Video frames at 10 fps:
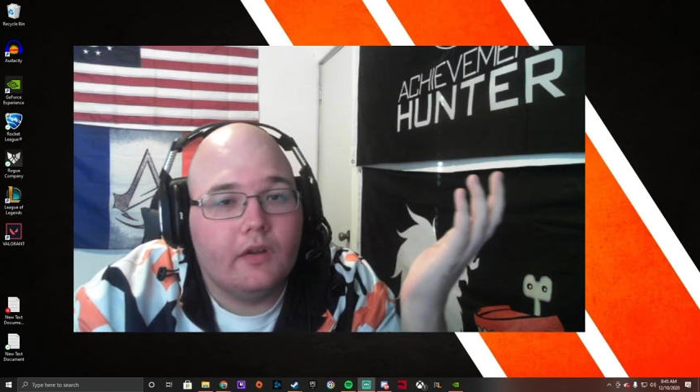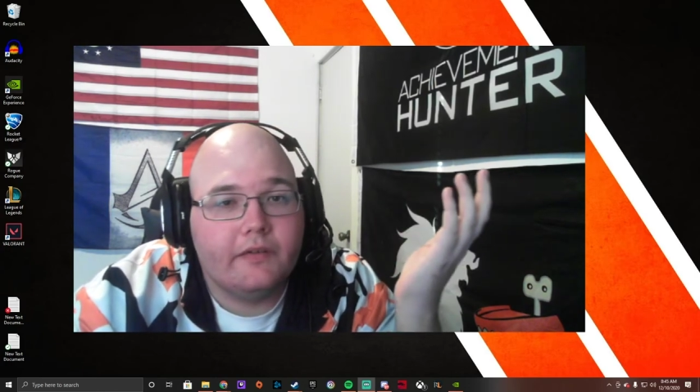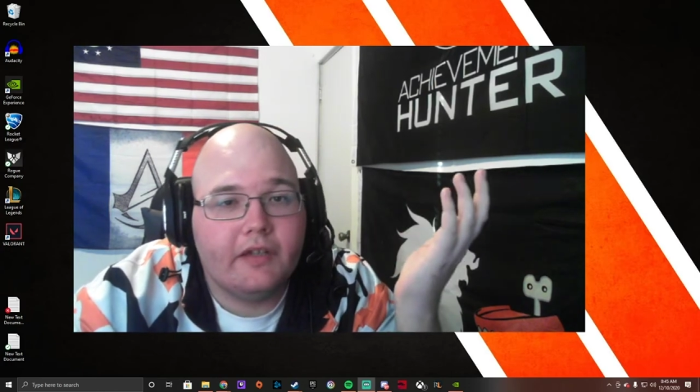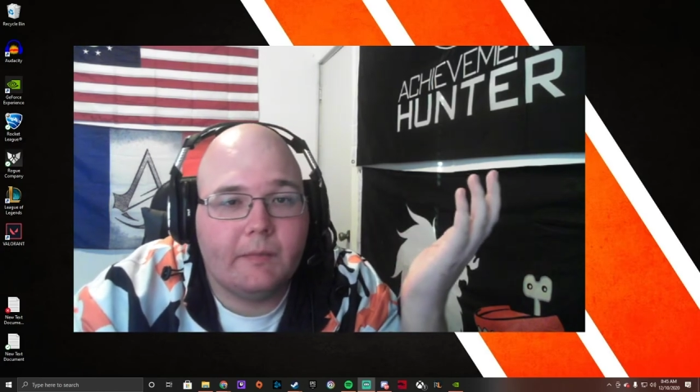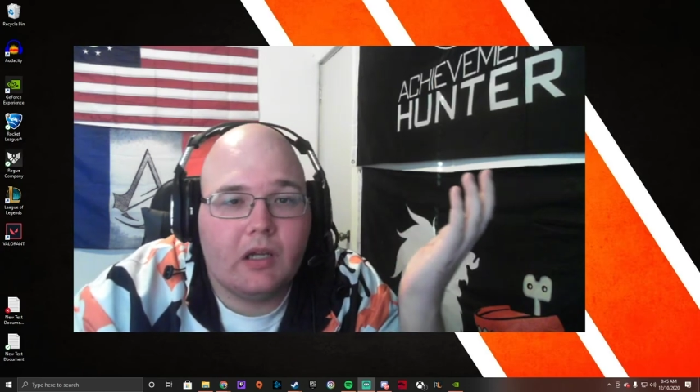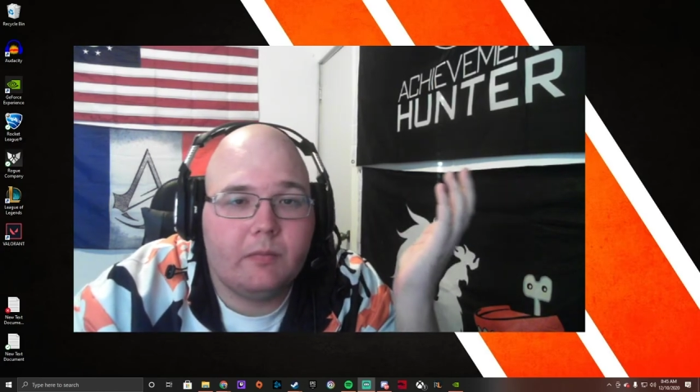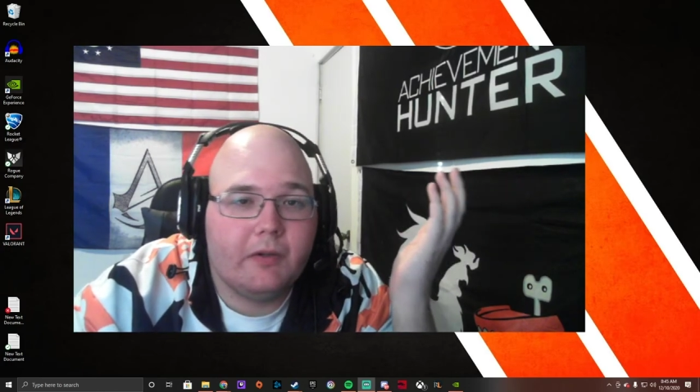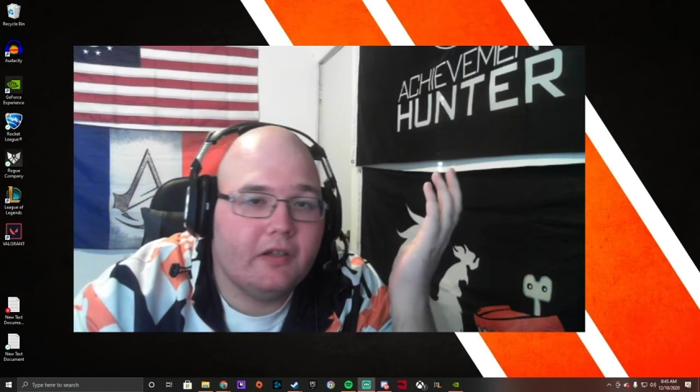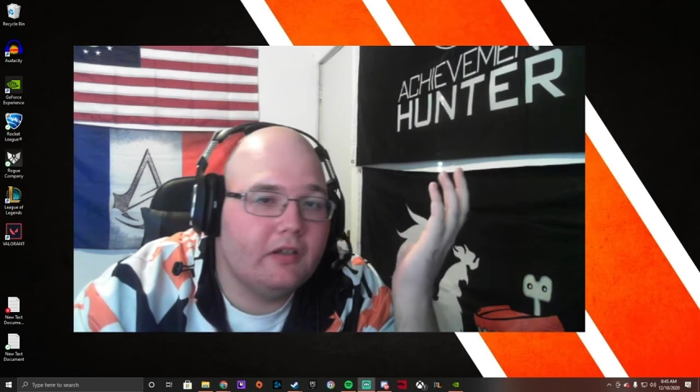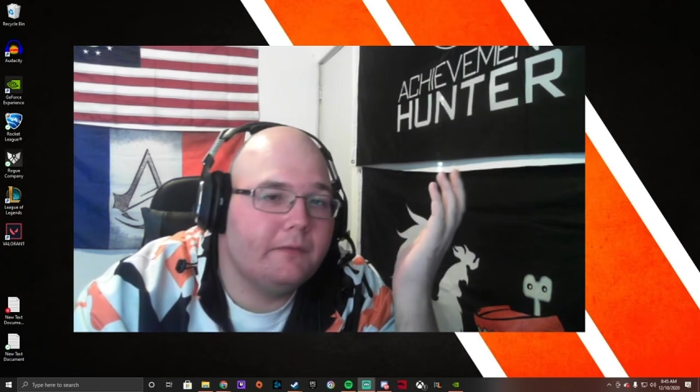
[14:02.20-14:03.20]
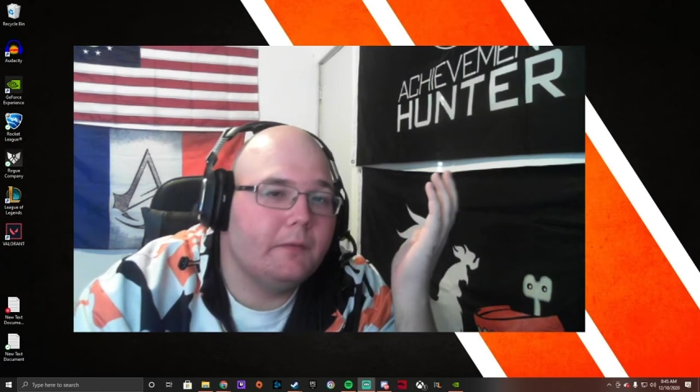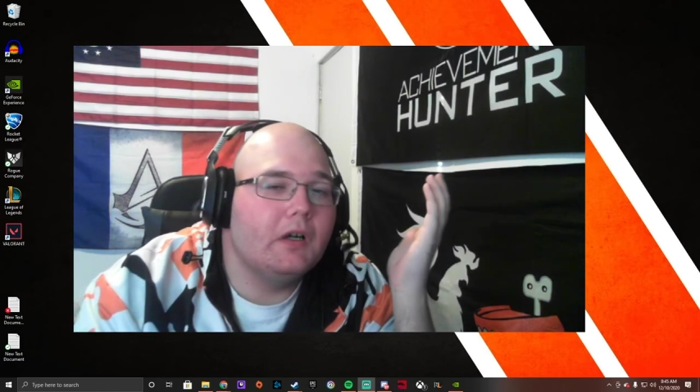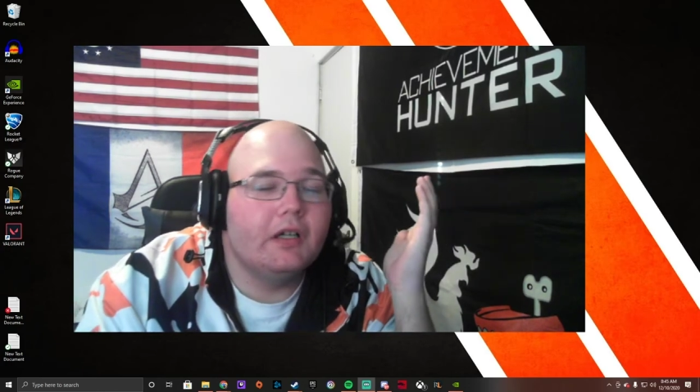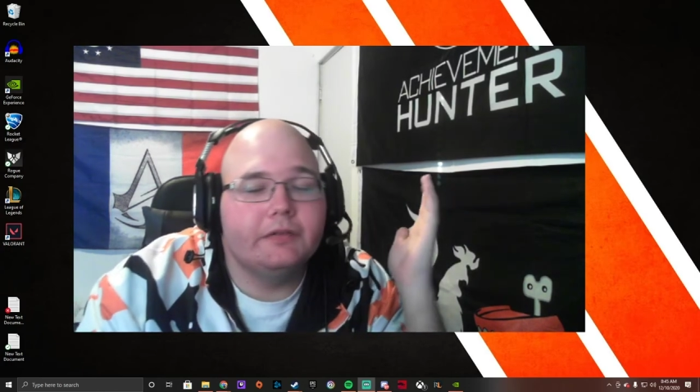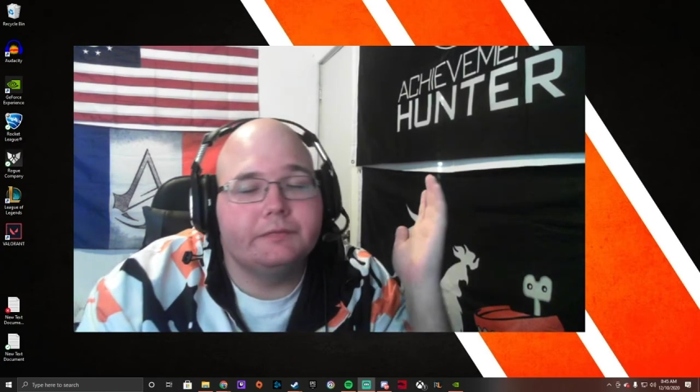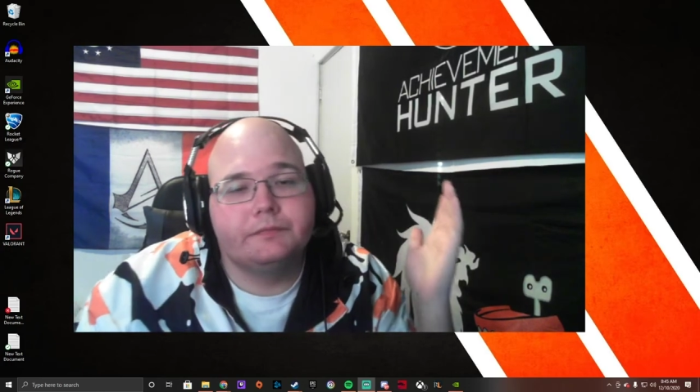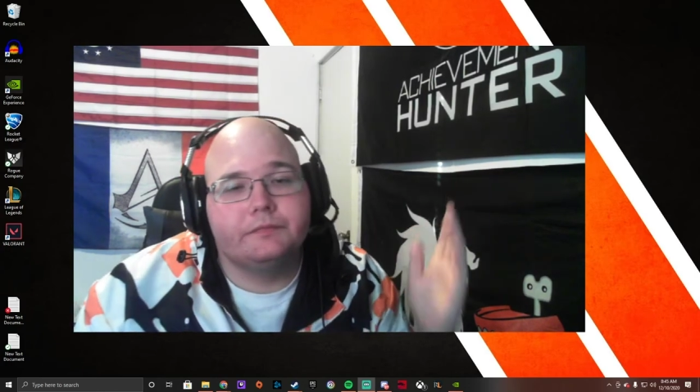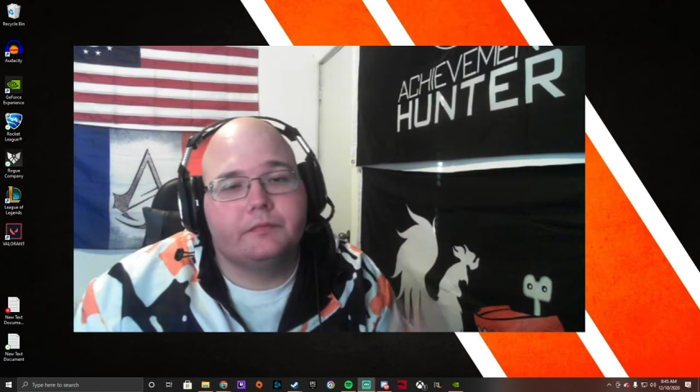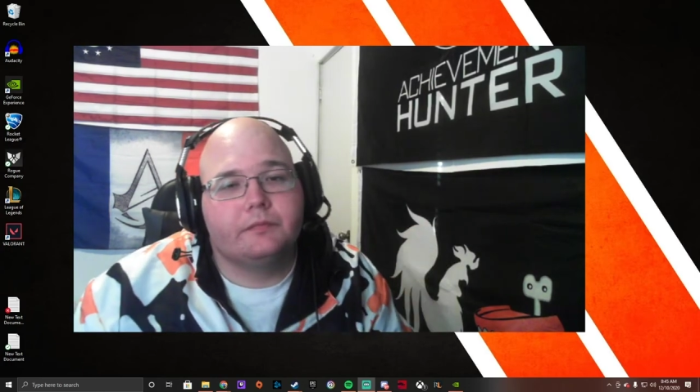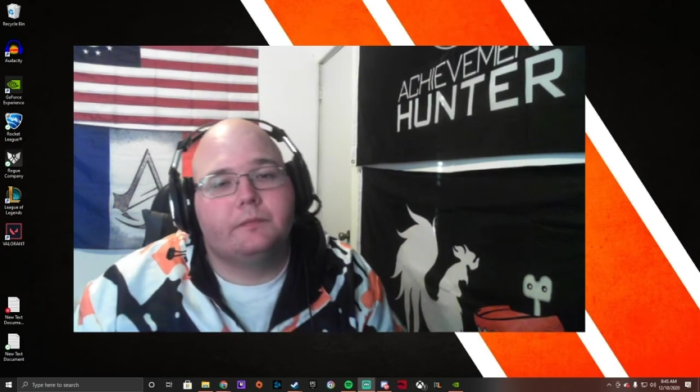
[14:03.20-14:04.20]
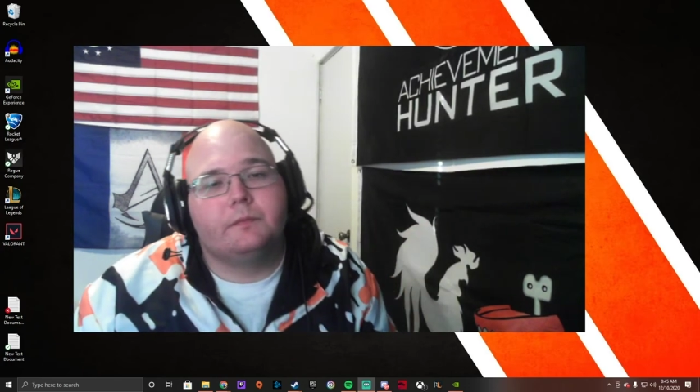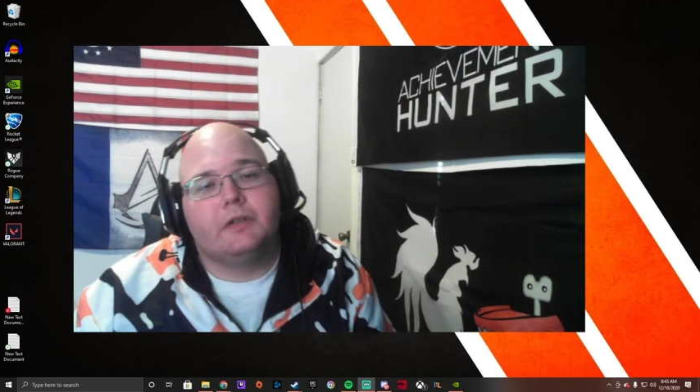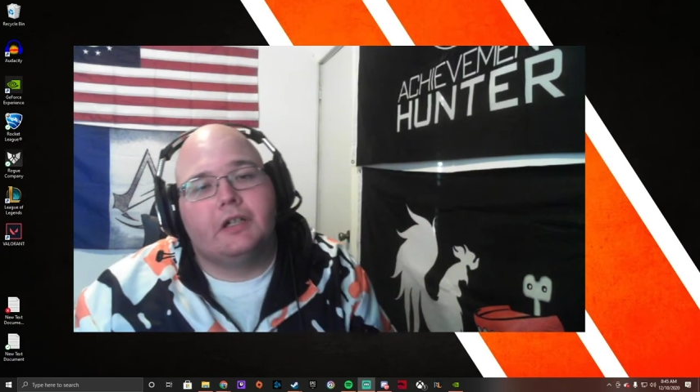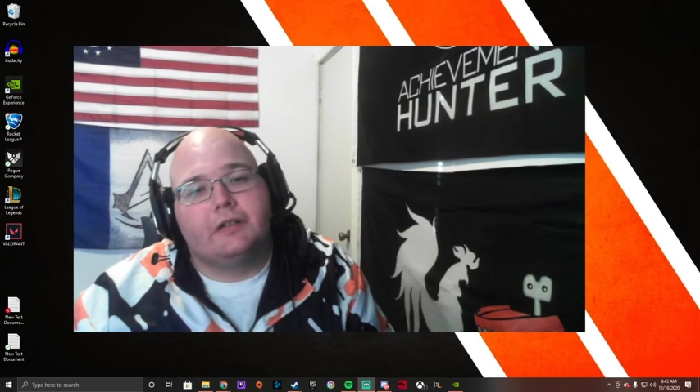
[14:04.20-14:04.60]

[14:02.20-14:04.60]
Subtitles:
Take my opinion if you want, but